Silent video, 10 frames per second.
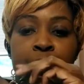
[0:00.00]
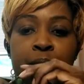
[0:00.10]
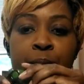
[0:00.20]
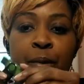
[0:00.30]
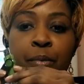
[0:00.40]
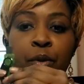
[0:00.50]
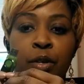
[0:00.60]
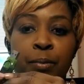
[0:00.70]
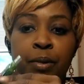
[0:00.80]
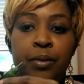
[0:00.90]
Something
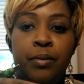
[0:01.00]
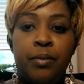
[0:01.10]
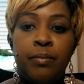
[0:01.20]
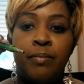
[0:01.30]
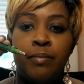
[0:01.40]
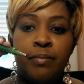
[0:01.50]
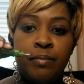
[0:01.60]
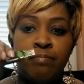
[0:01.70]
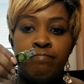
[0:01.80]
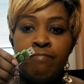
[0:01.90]
portable.
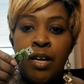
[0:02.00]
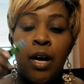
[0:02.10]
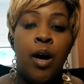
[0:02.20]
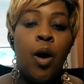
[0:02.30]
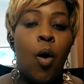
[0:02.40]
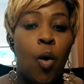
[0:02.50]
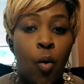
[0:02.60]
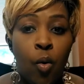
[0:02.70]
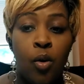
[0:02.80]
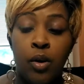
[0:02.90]

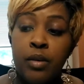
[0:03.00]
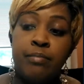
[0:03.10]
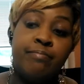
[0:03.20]
Or,